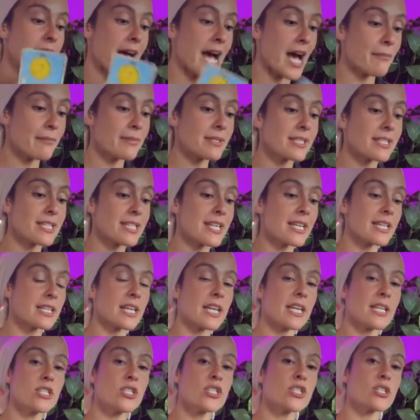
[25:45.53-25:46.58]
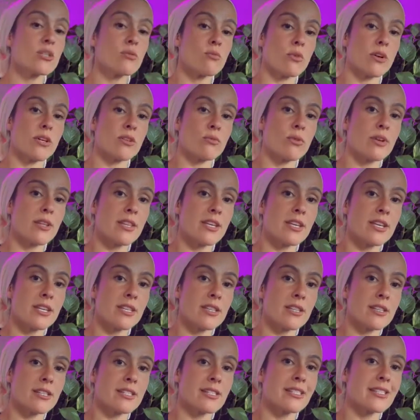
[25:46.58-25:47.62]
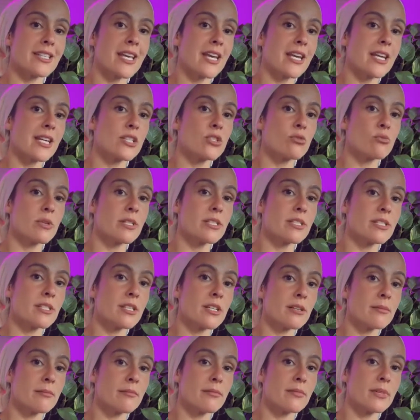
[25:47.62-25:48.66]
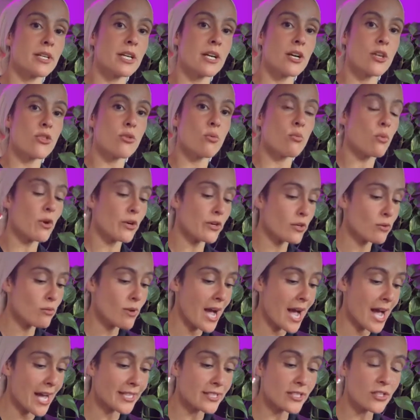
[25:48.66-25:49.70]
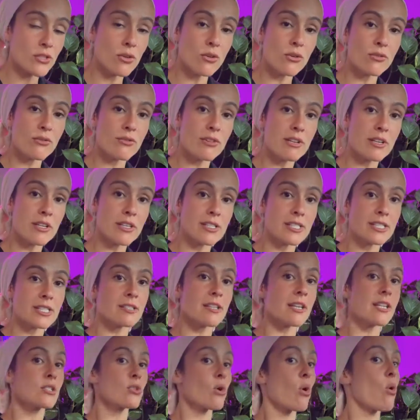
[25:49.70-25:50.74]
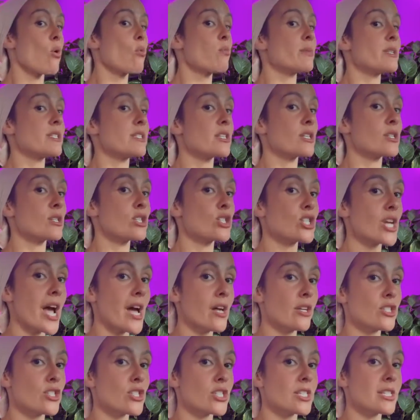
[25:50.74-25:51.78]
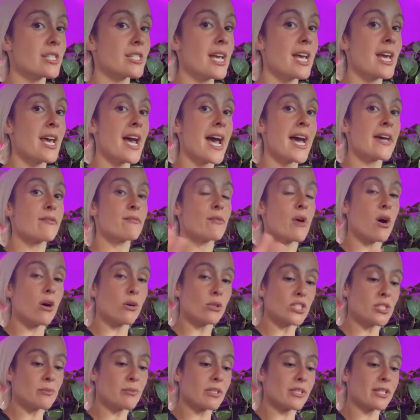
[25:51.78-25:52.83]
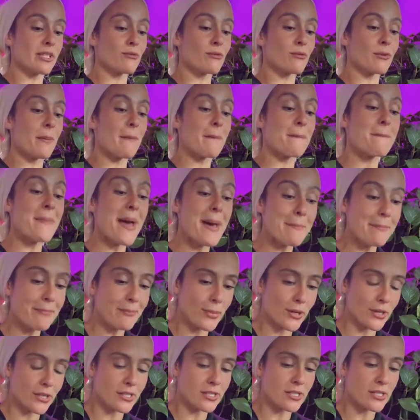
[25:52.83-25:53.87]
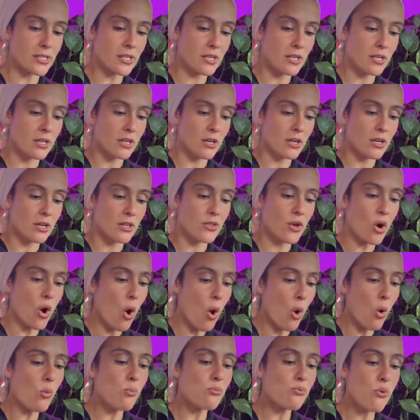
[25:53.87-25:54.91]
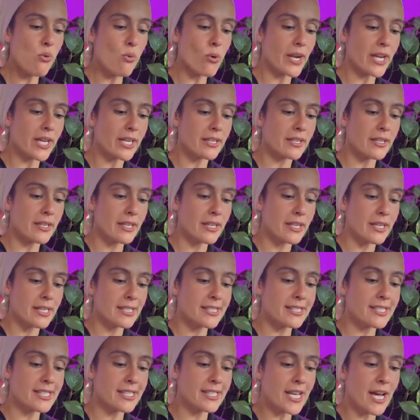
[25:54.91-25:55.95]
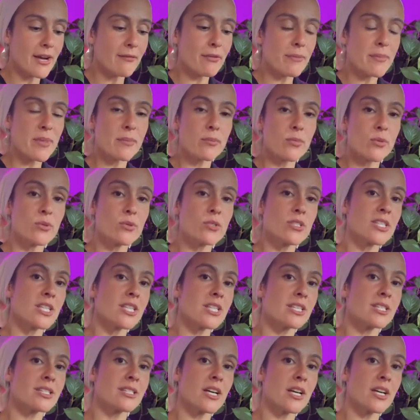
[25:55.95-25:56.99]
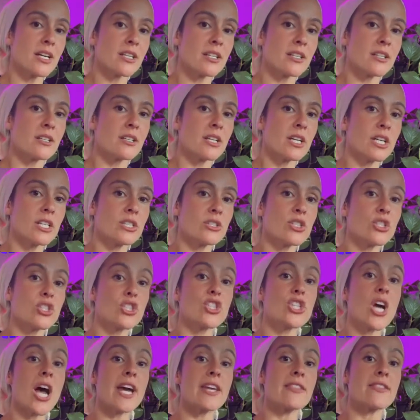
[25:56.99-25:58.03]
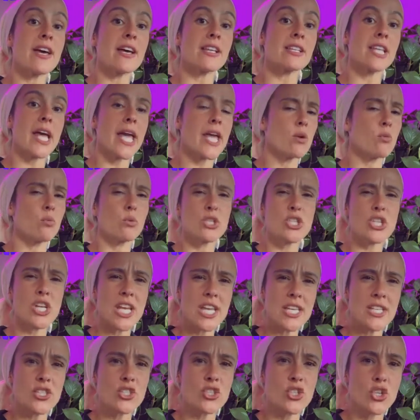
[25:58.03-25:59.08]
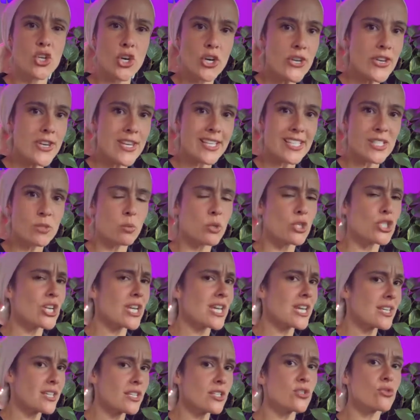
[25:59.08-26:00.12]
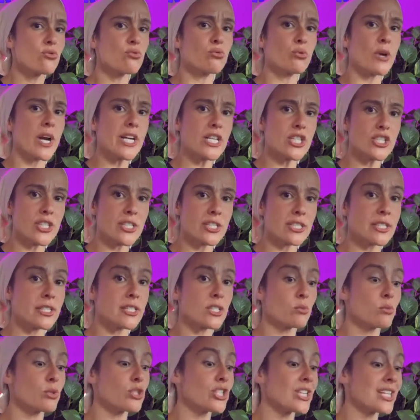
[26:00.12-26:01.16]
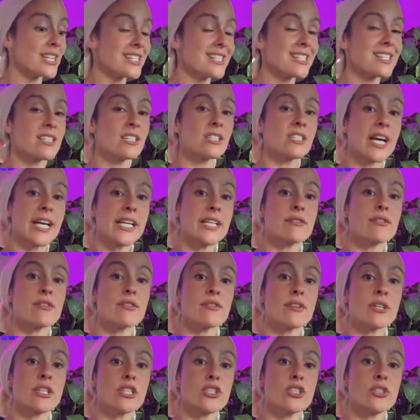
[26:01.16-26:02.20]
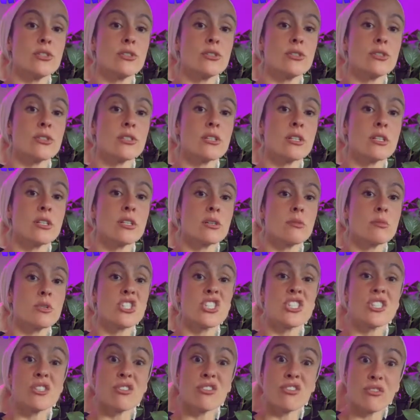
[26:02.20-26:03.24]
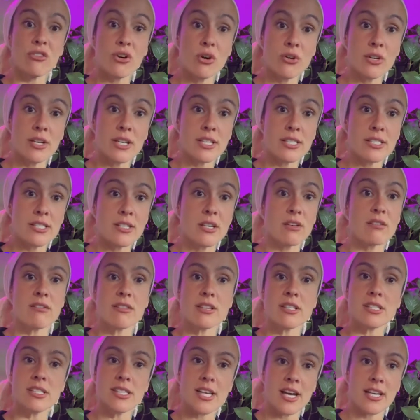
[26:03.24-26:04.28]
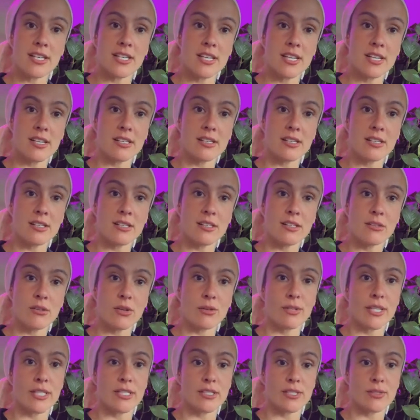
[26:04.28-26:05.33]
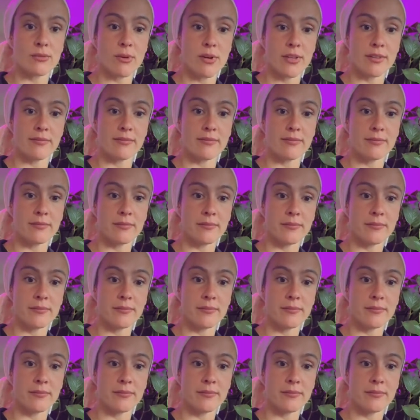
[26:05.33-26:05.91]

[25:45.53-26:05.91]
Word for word: tap into that ancient one within the sage wisdom the one who has no fear stays open to the challenges and ultimately remembers the whole point is to get from the moon to the sun, to shine that light, which is goodness, which is righteousness, which is the light of the virtues, which is the focus of the tzaddik, or righteous one.